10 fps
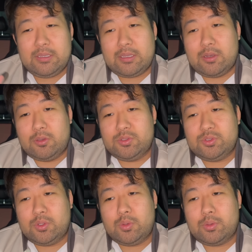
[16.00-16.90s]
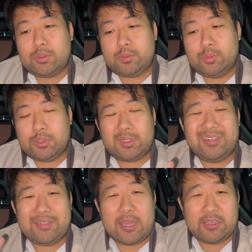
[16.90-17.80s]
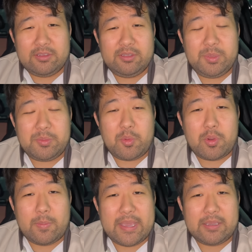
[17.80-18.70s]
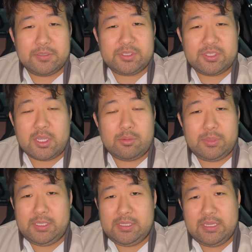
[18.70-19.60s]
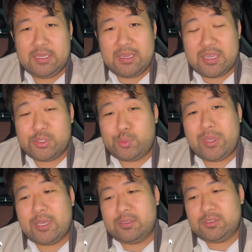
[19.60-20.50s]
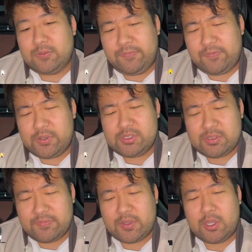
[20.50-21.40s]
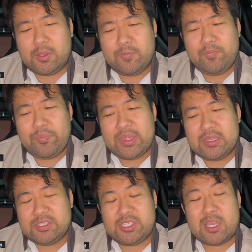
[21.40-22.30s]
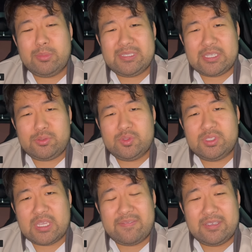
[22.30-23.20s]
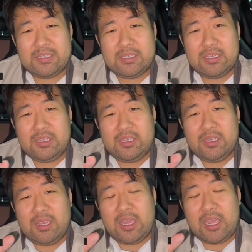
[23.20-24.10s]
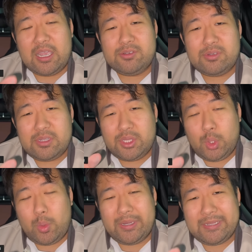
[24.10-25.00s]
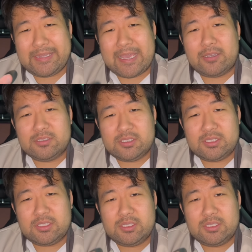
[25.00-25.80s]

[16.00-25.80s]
And also we're, we're going to talk a little bit more about Xiaomi as well. So first of all, Xiaomi's S U seven, one hundred twenty thousand